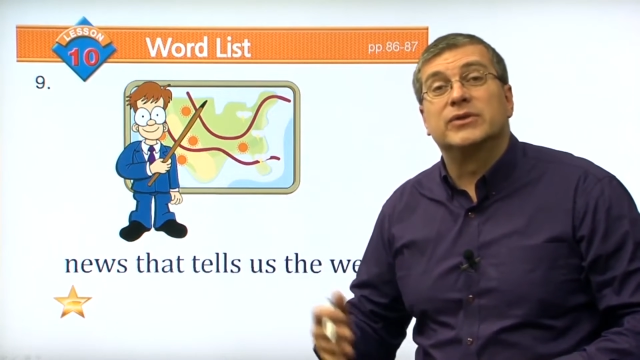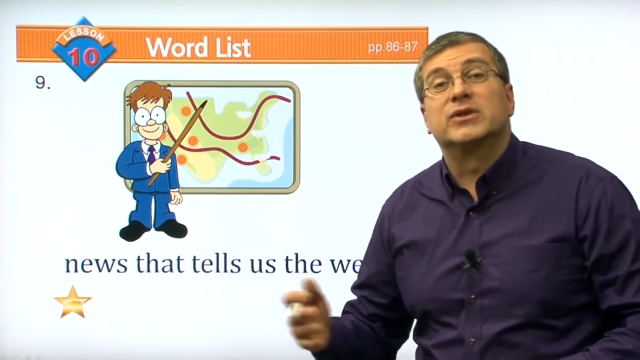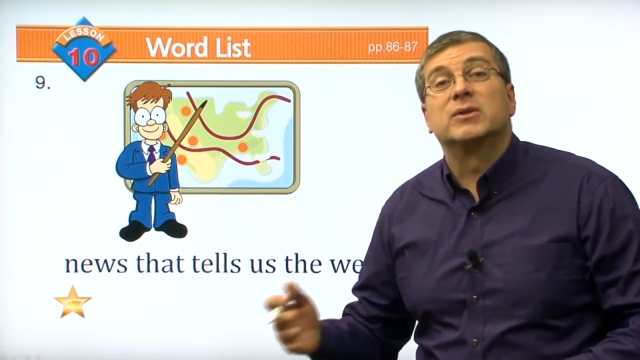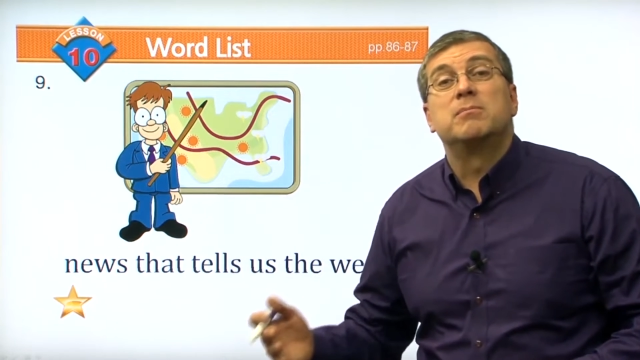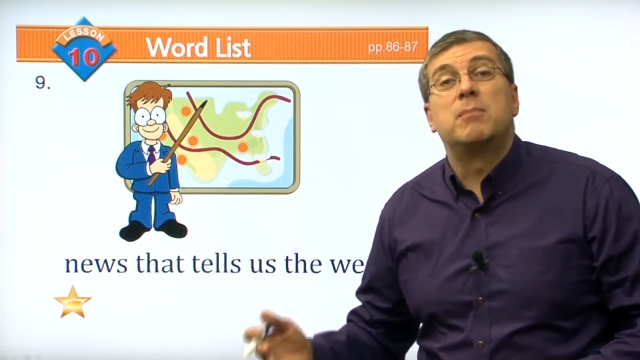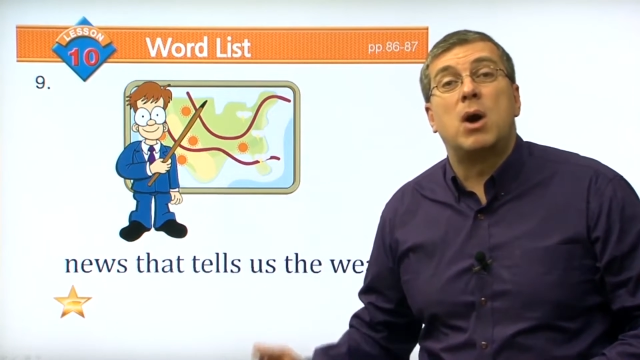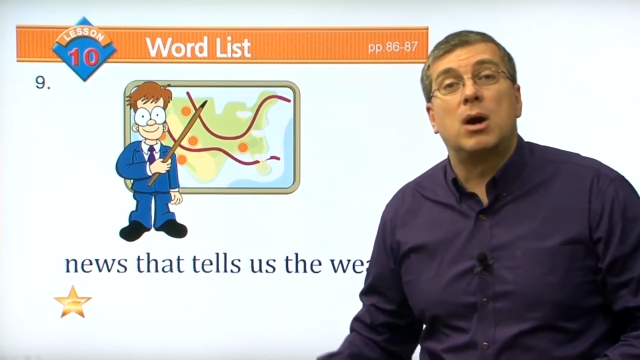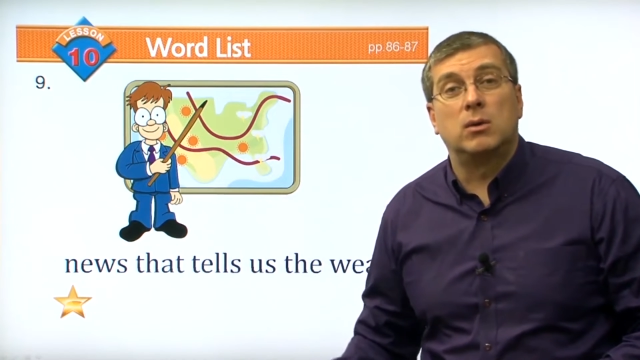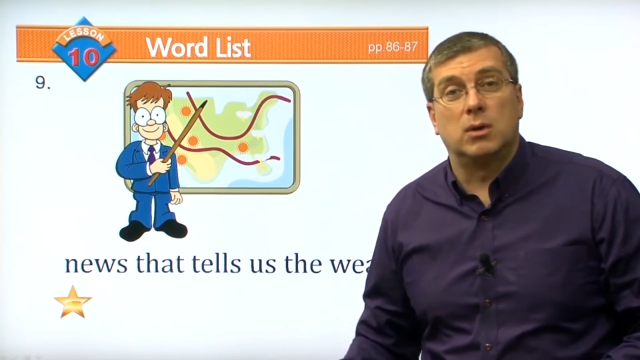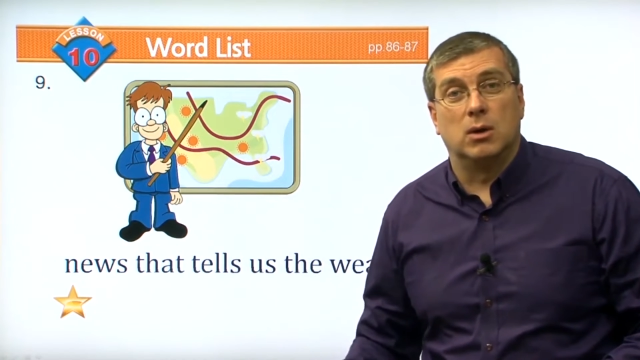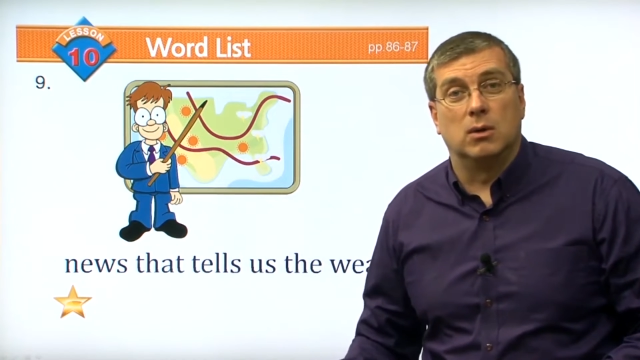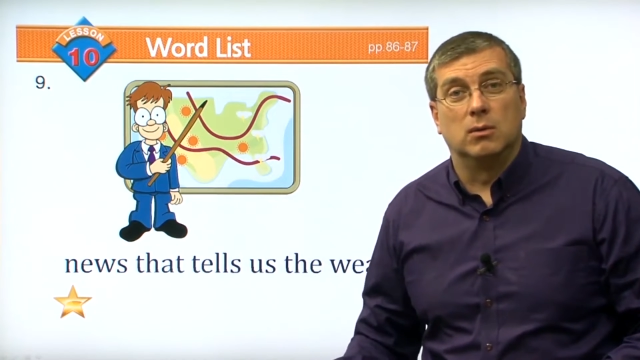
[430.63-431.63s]

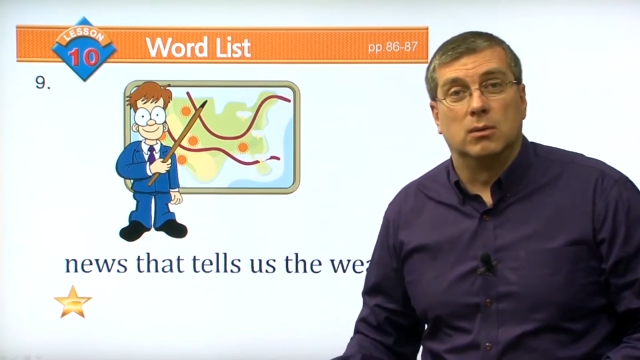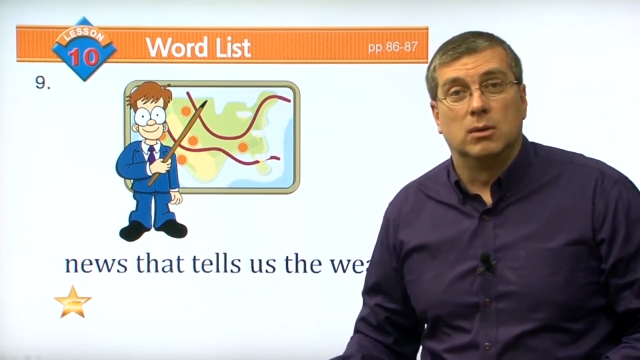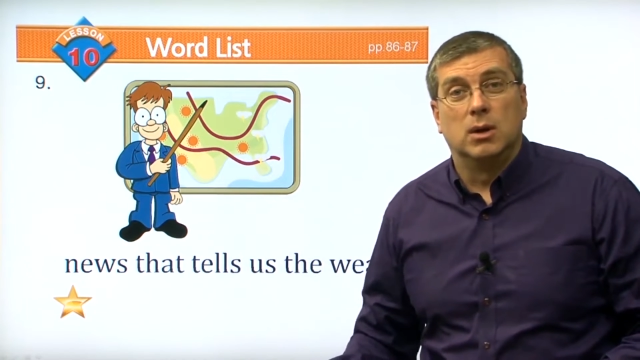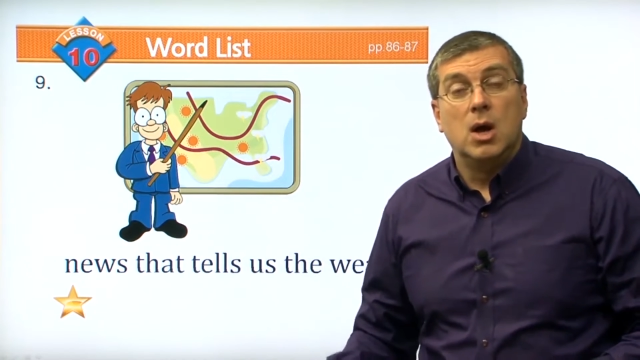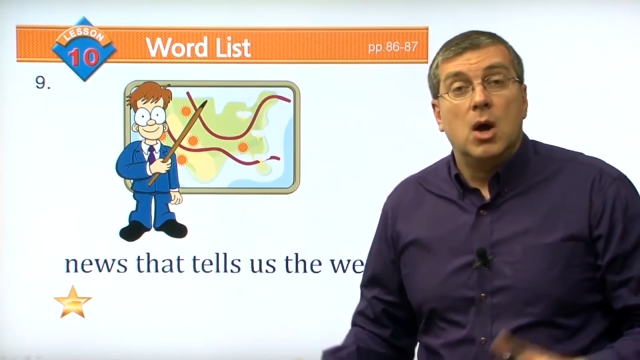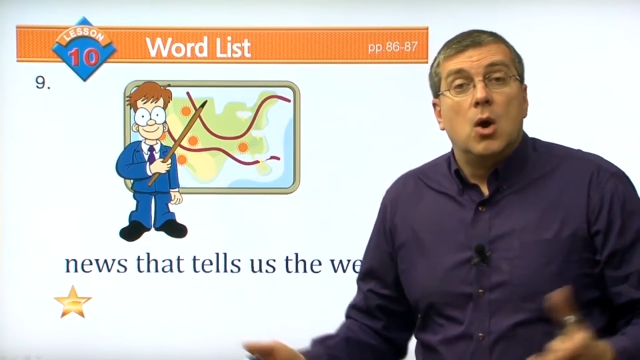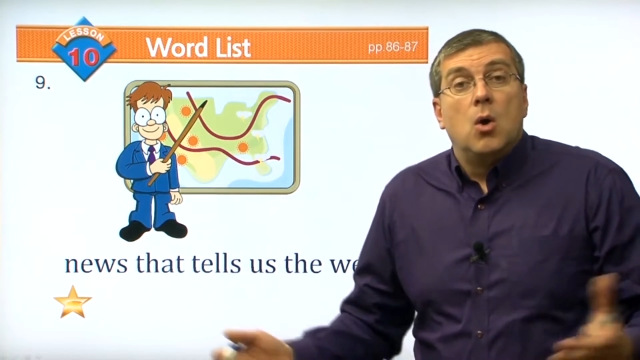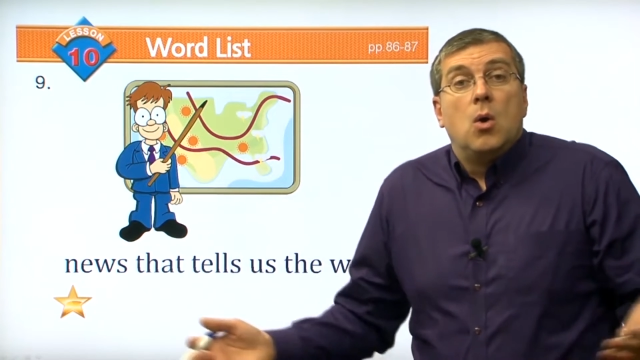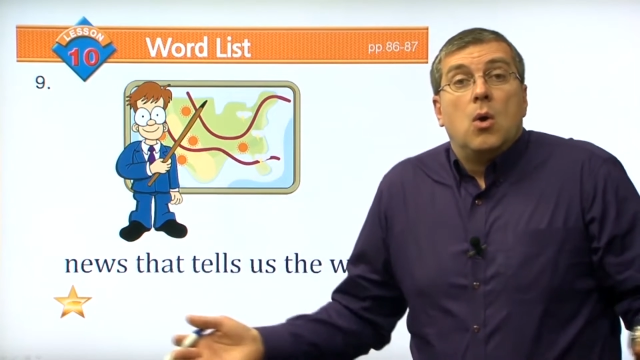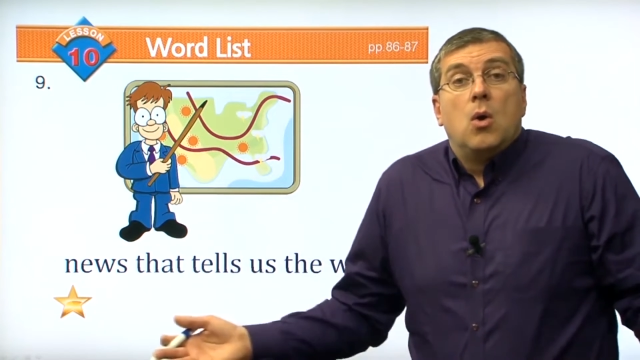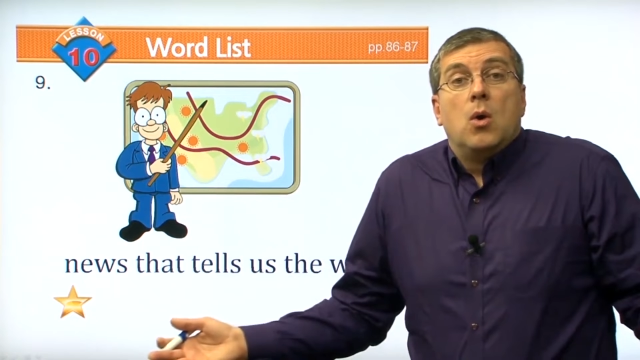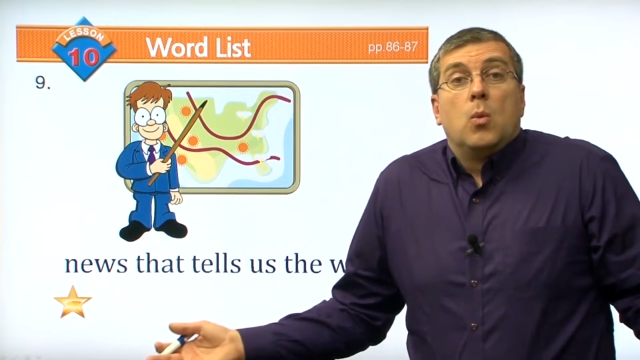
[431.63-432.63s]
tomorrow.
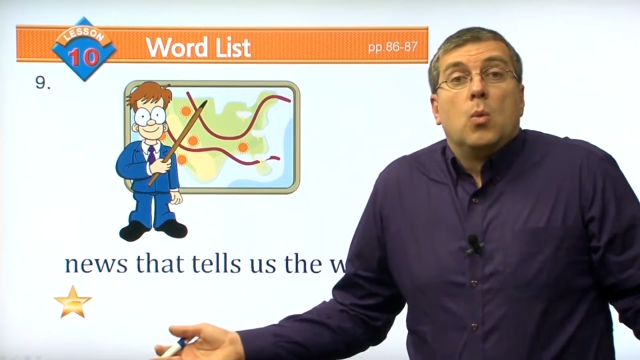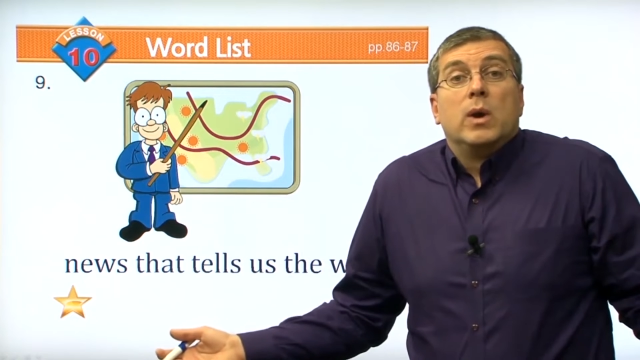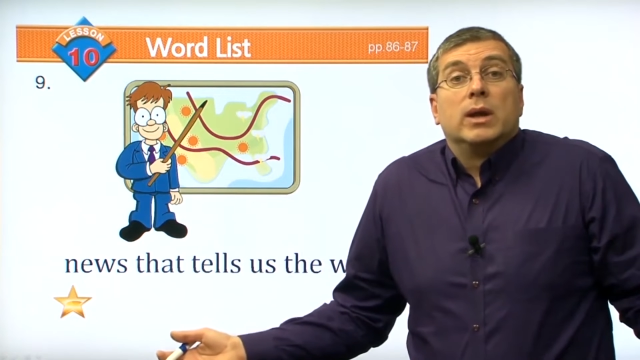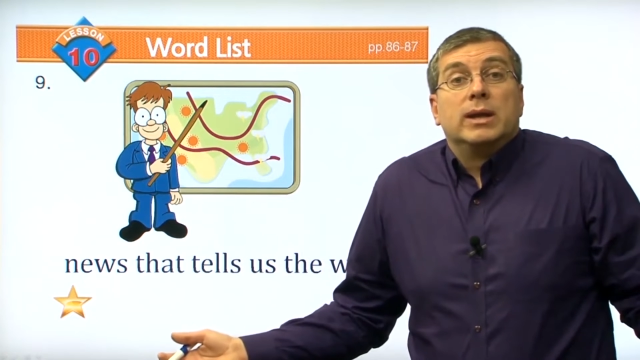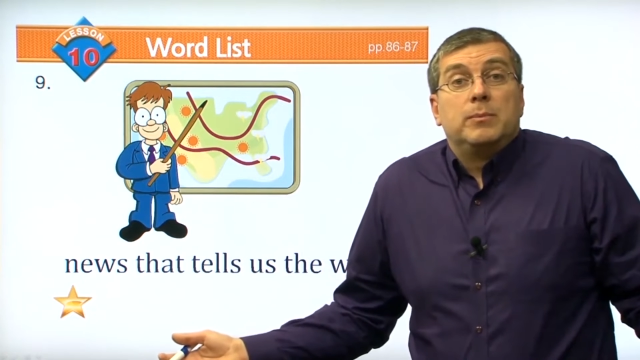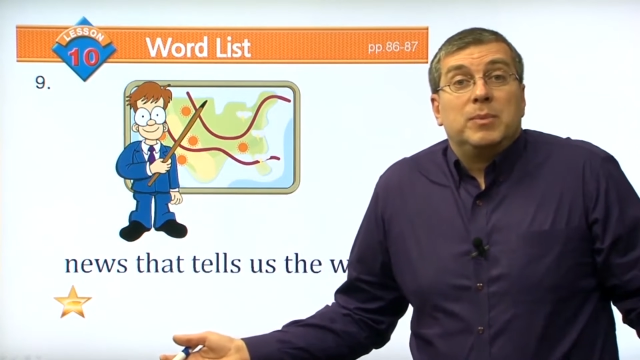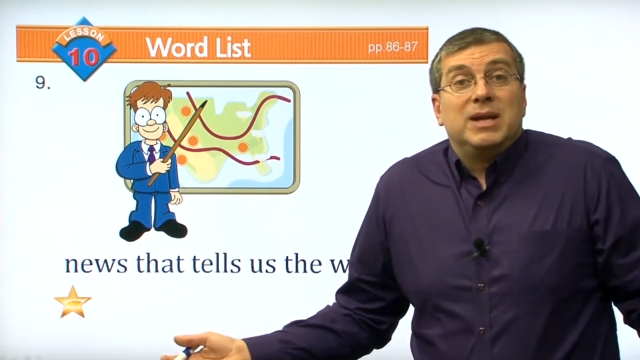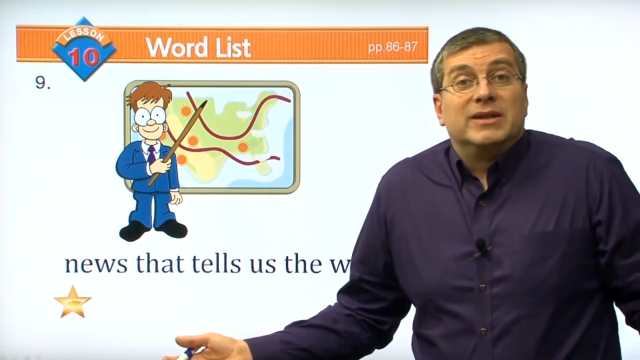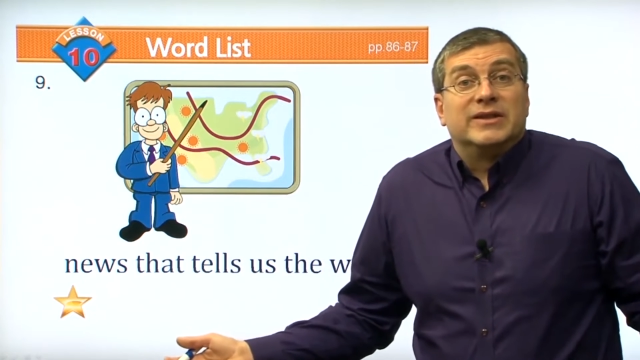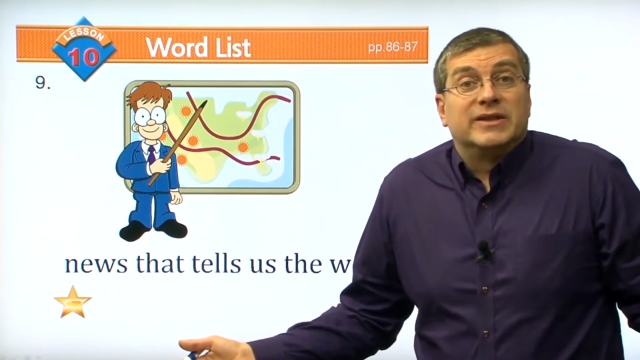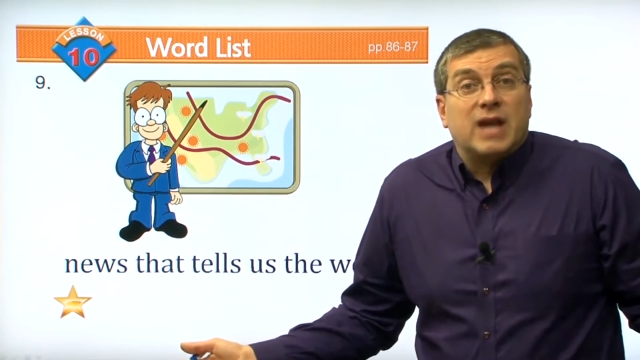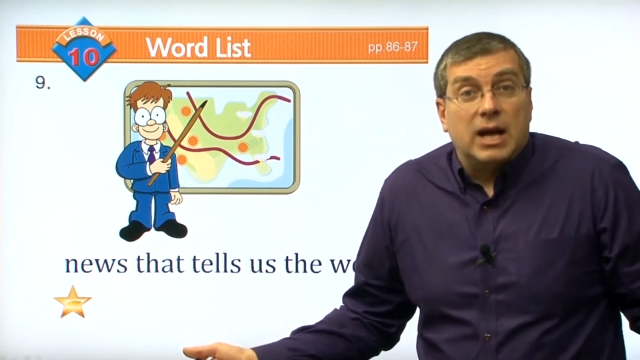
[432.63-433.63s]
Will it be
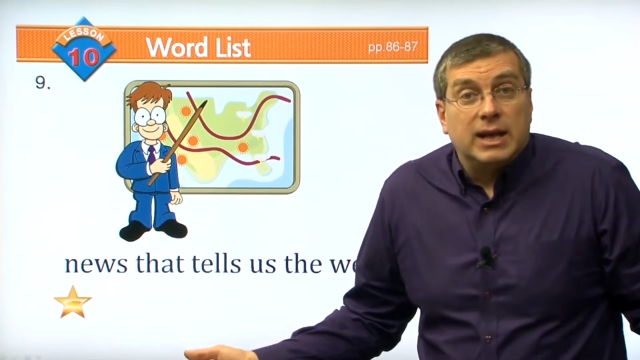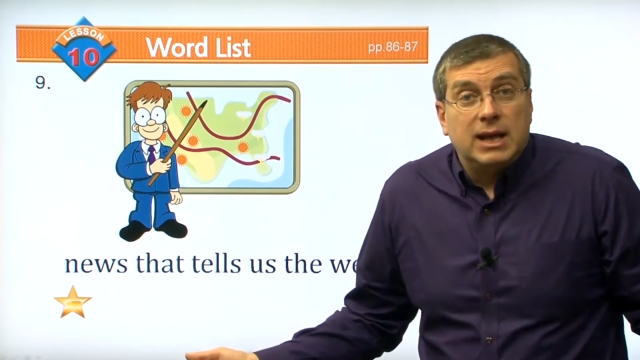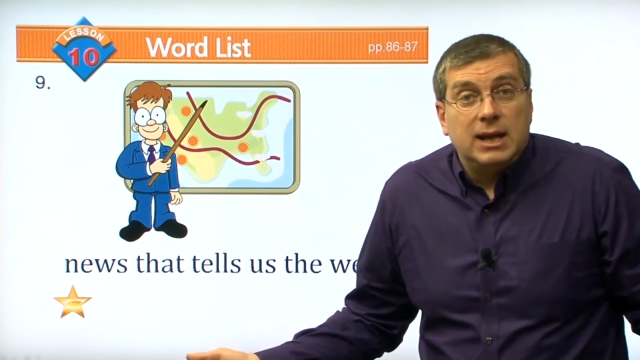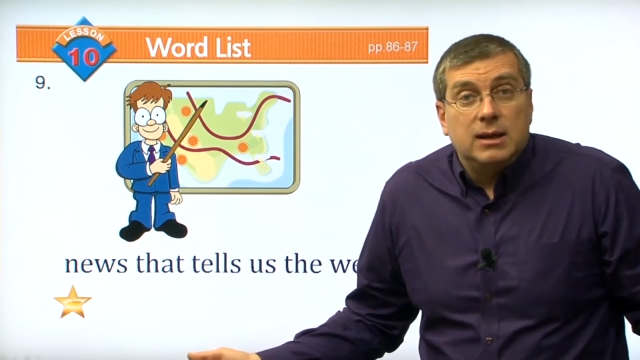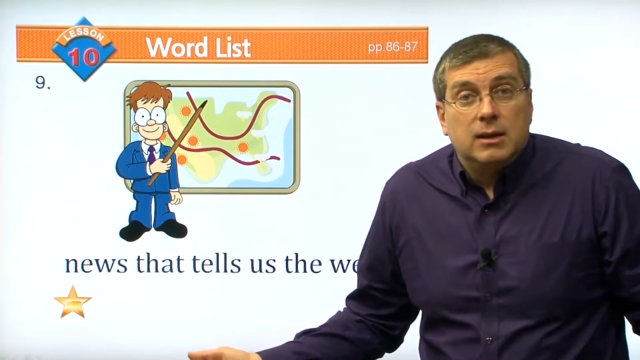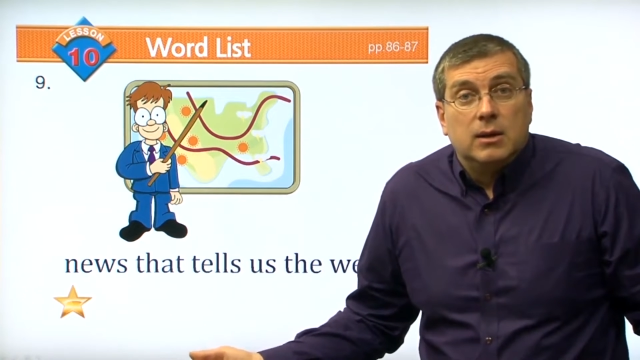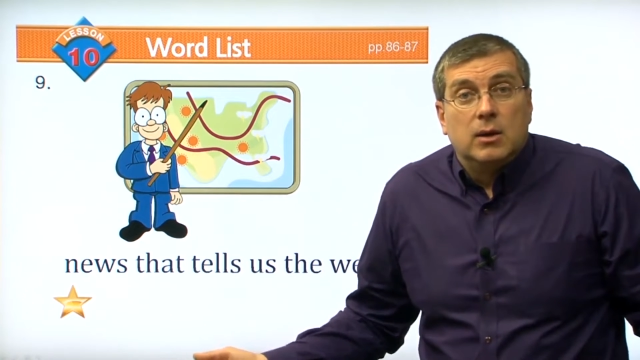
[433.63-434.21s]
sunny?